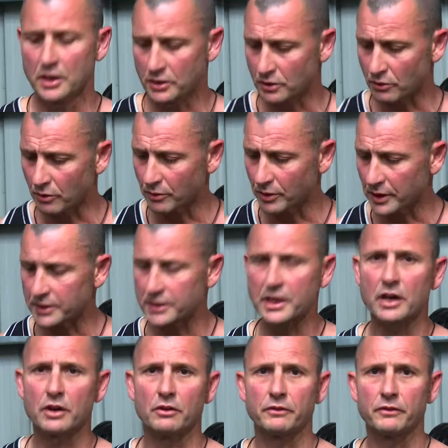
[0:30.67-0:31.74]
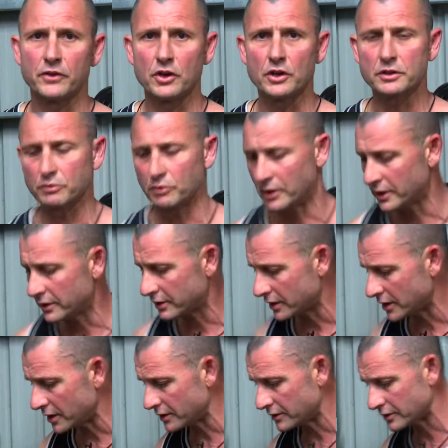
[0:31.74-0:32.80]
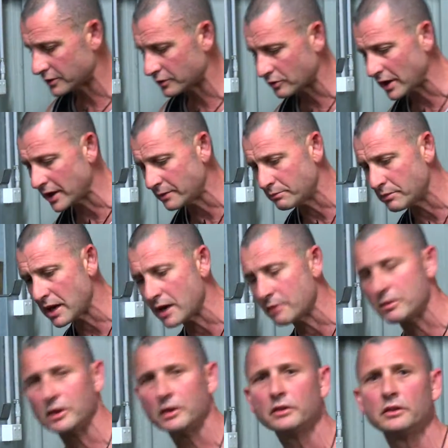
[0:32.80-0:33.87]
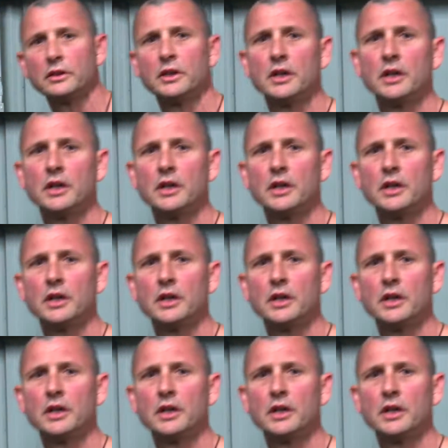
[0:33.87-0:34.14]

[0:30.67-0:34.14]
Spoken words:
So what we're going to start off first with is a straight barbell.